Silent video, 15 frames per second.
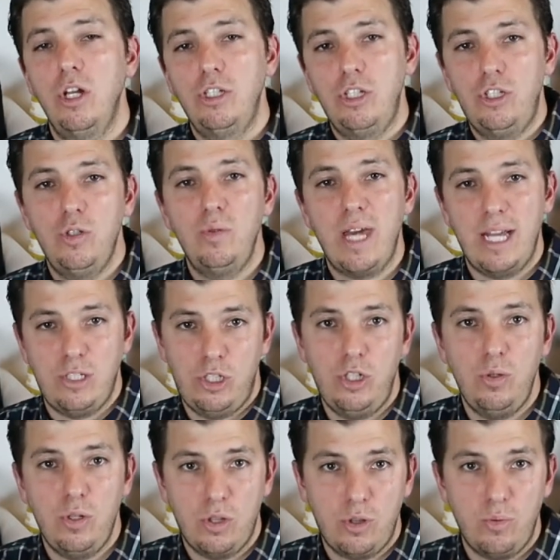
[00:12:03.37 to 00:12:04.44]
to do that
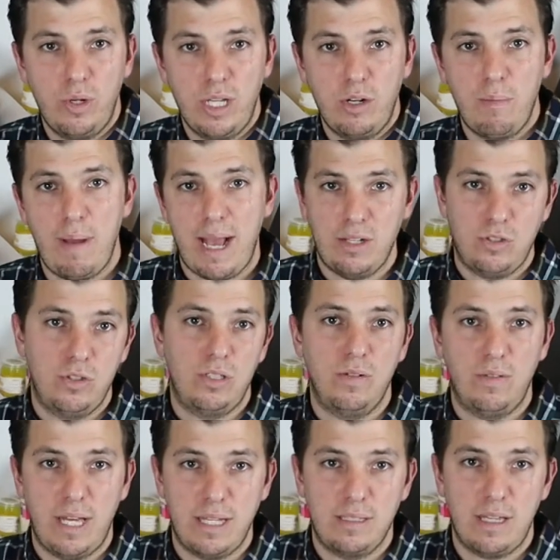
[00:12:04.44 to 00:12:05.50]
2 to 3 year Masters
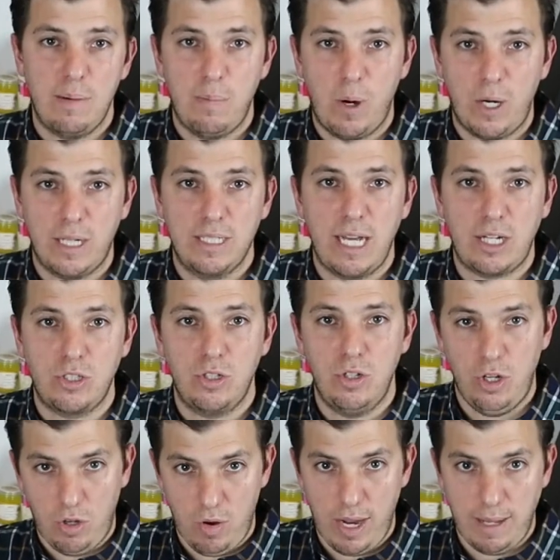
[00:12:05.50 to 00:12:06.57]
of Landscape Architecture
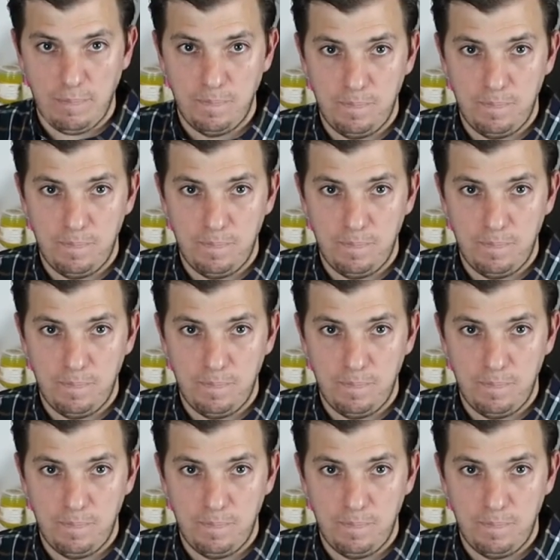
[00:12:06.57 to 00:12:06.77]
degree.